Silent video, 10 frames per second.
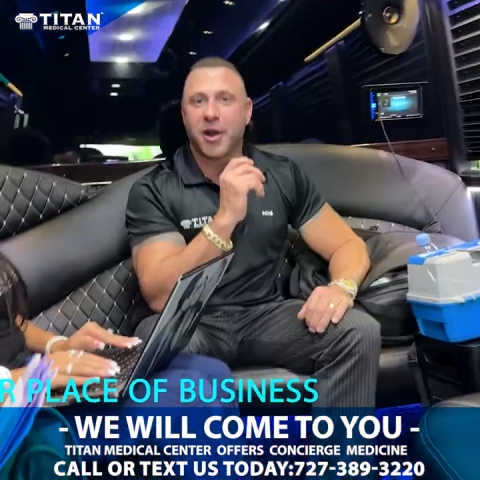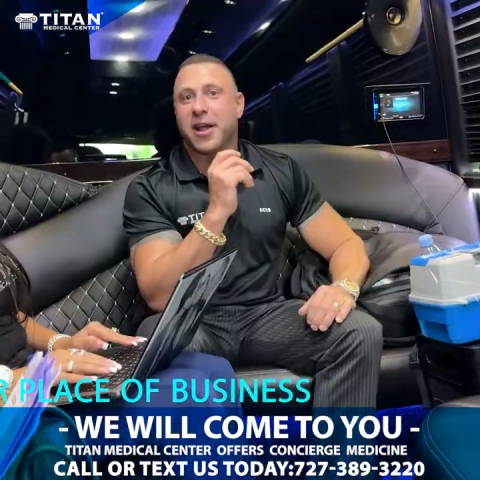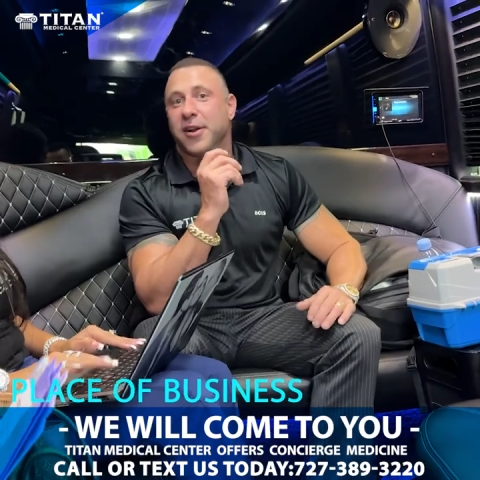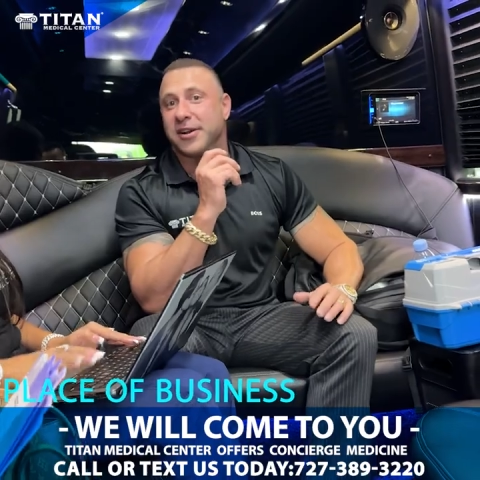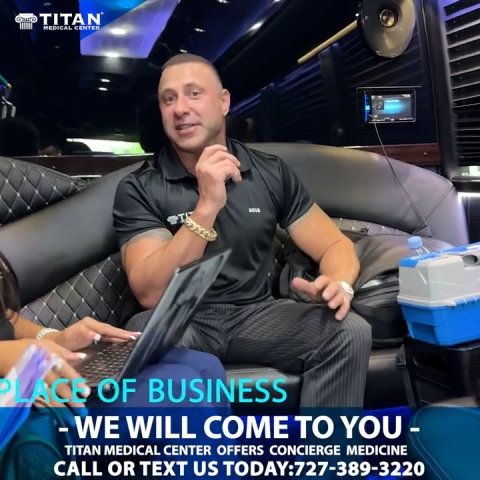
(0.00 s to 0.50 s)
are
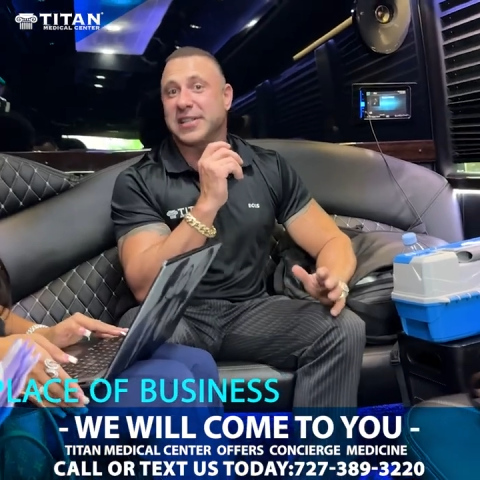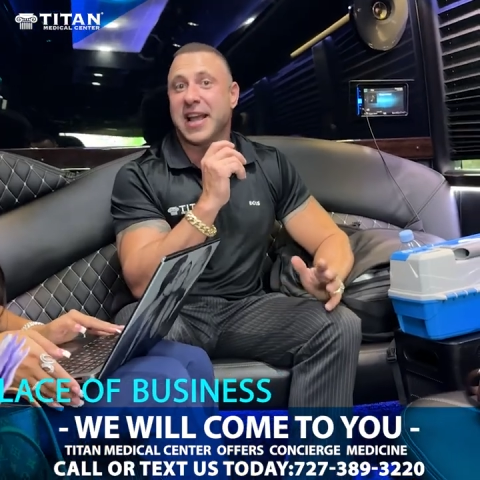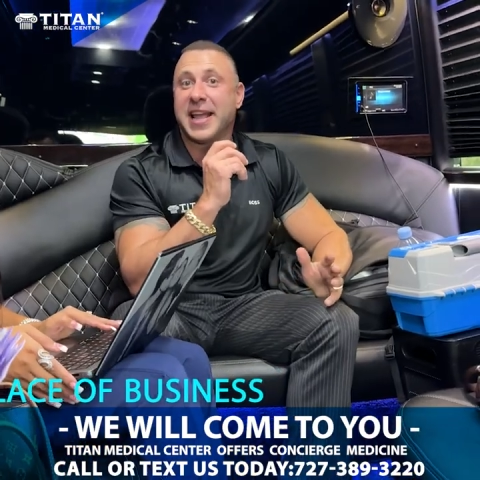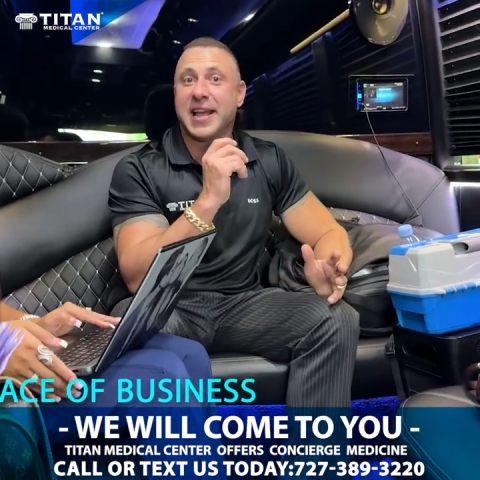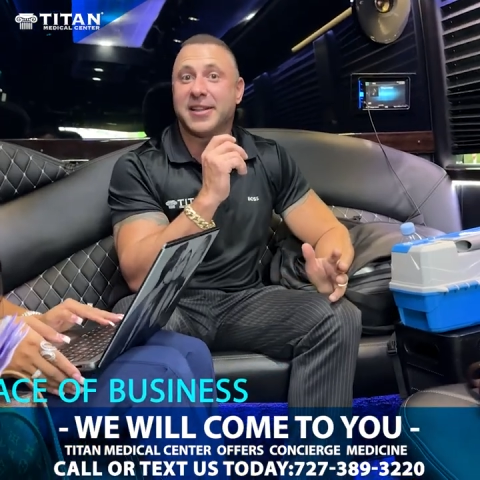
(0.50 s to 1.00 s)
at our
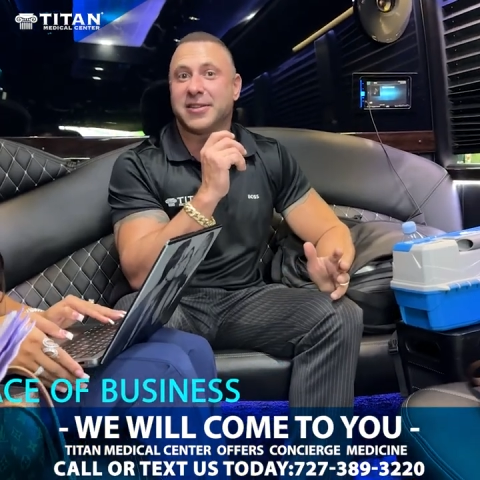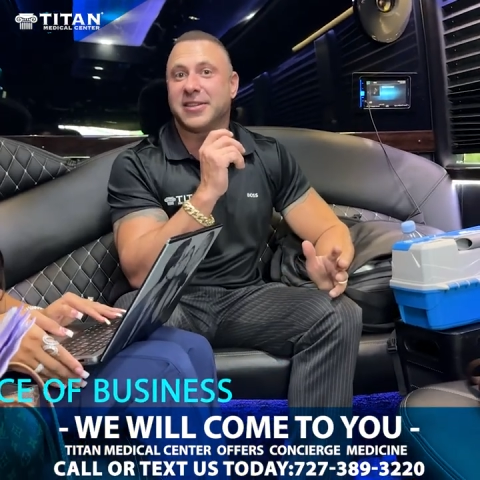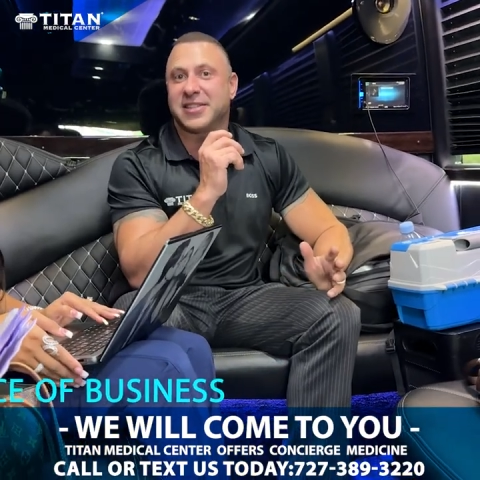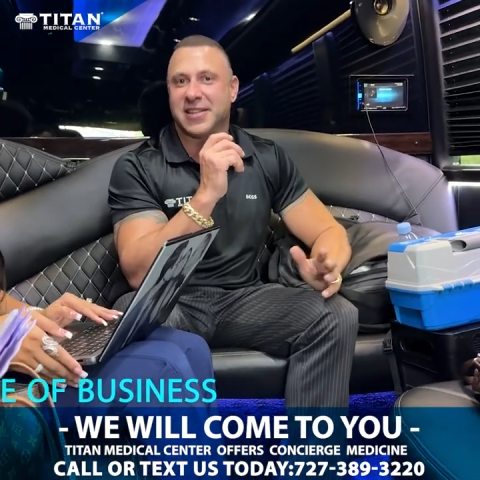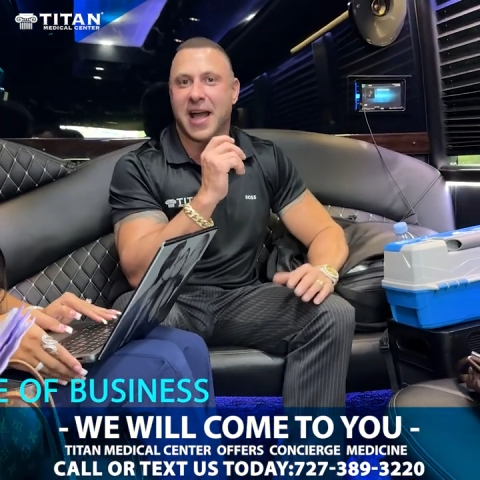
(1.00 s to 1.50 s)
second
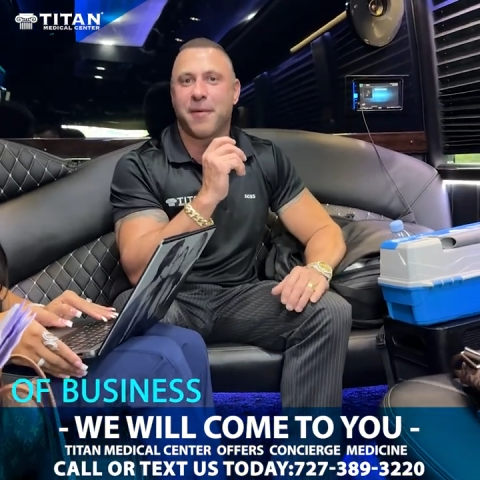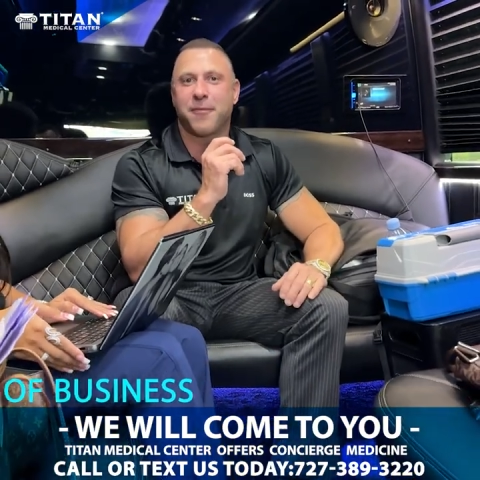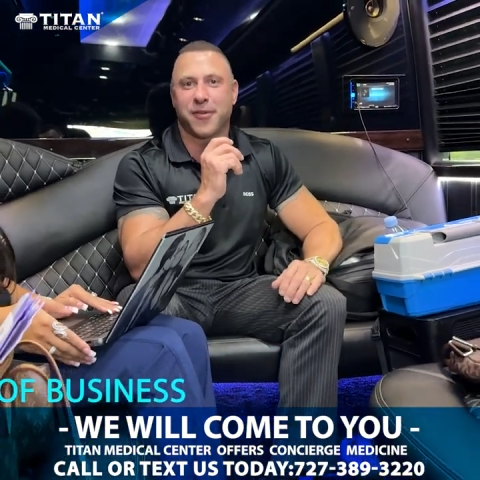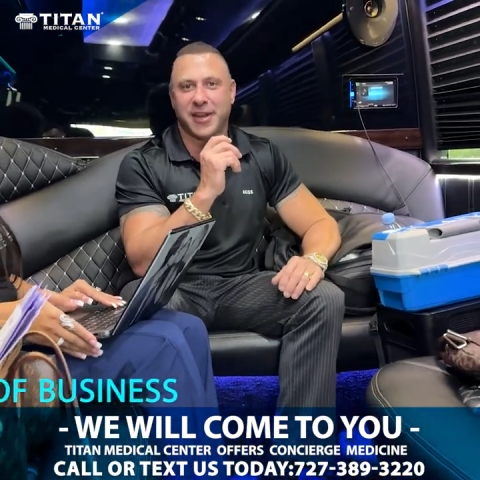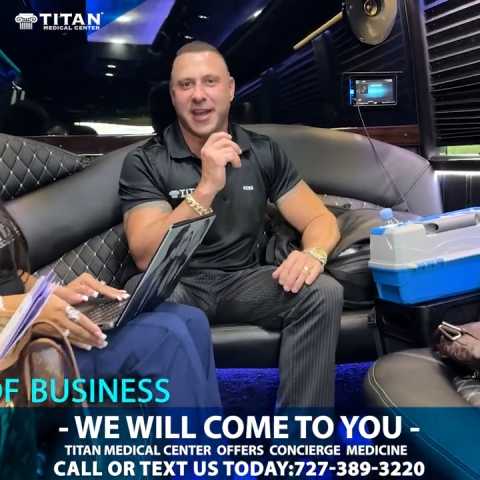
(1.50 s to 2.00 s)
stop for the